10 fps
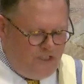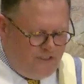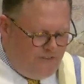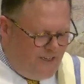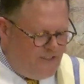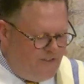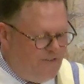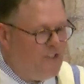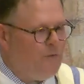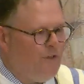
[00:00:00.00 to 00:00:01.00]
is a fancy
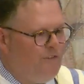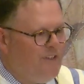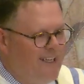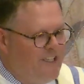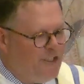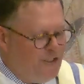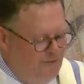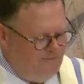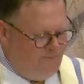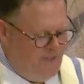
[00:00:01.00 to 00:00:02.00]
French word for intern,
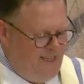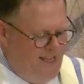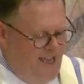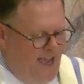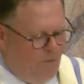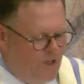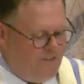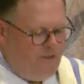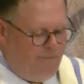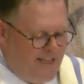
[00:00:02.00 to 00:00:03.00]
at one
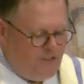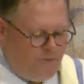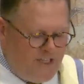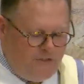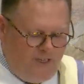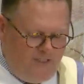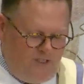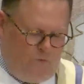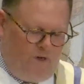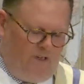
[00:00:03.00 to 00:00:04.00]
of the best restaurants in
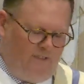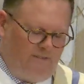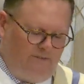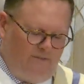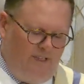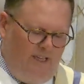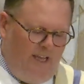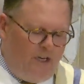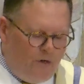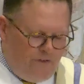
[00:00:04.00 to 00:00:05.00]
the world,
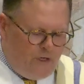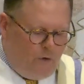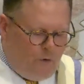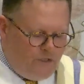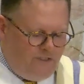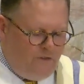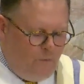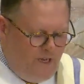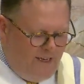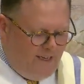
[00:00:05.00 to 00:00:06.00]
And over the course of the
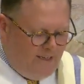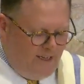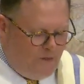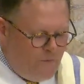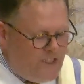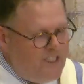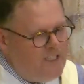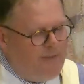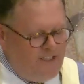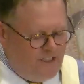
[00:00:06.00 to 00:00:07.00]
week in which he
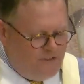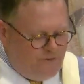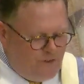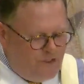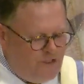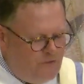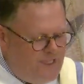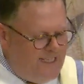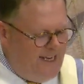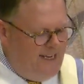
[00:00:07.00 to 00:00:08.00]
spends his first 3
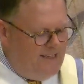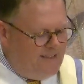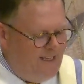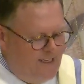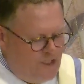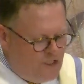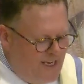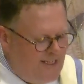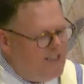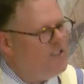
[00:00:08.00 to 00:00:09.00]
days
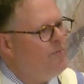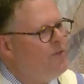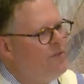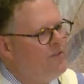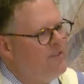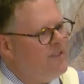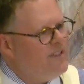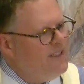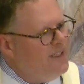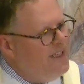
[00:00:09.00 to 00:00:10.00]
shining spoons,
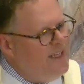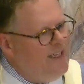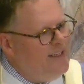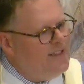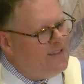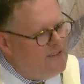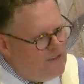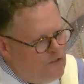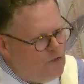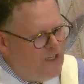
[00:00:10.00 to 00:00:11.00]
he is
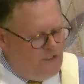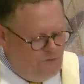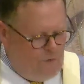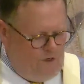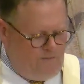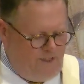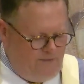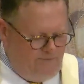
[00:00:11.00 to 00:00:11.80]
transformed.